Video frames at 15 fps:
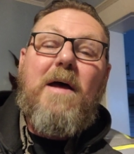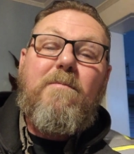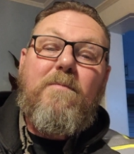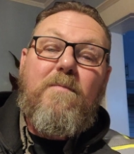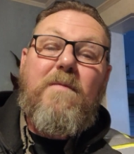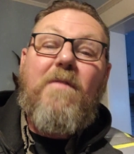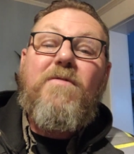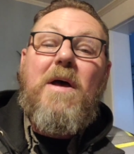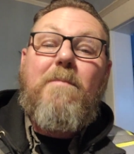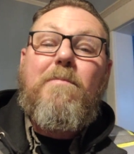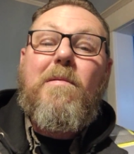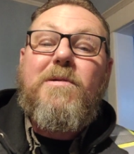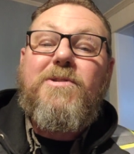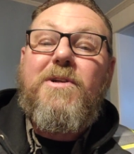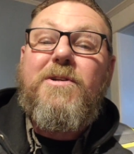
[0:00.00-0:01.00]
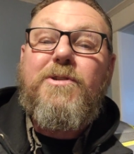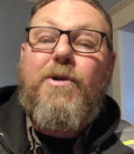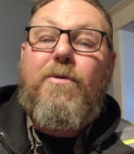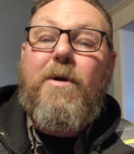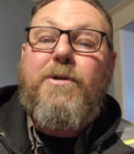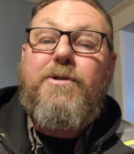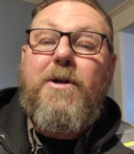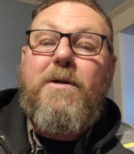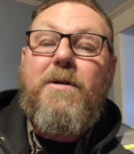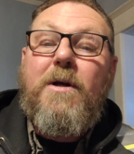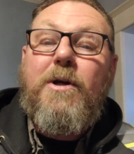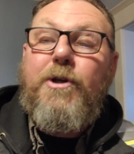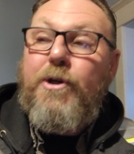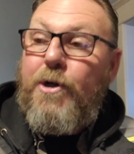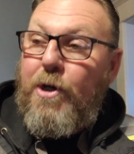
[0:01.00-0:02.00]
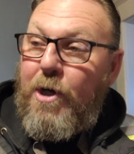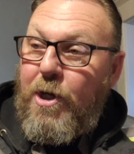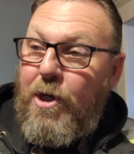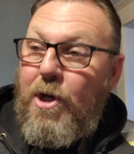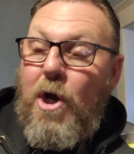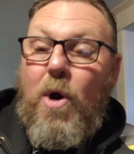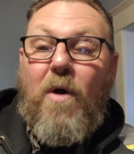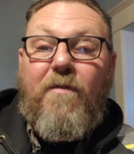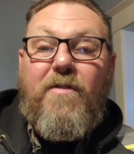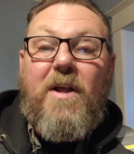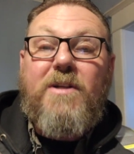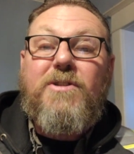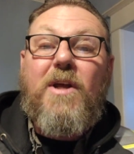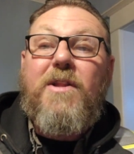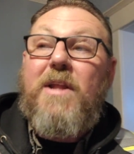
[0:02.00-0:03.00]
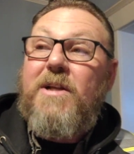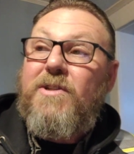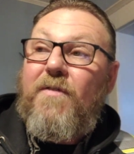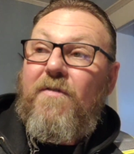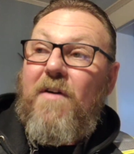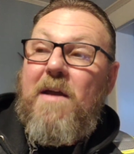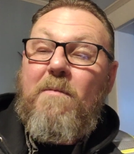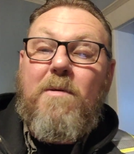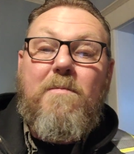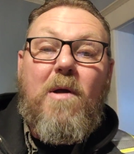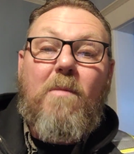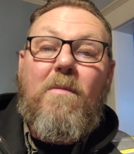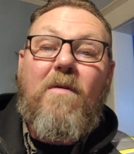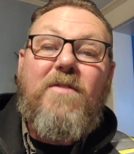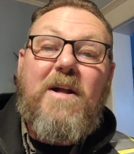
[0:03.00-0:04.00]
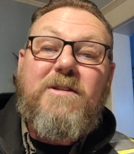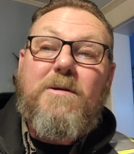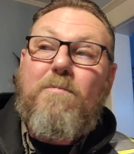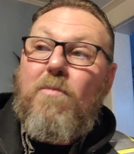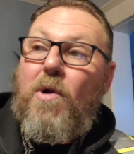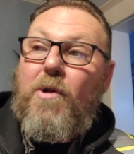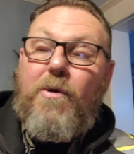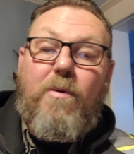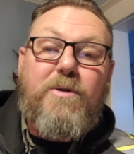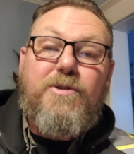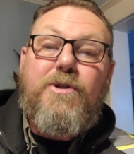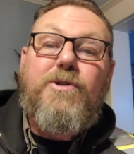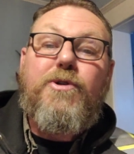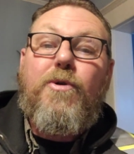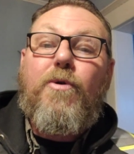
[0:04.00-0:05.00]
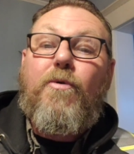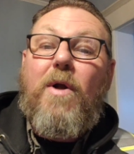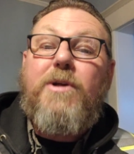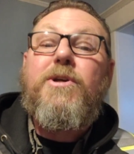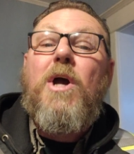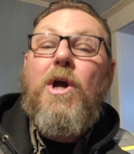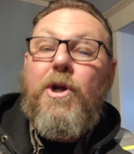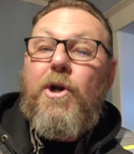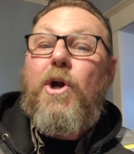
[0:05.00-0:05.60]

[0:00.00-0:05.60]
that, if that person is a Christian. You're going to know if that's a, that's a family member, if that's a brother or sister in Christ.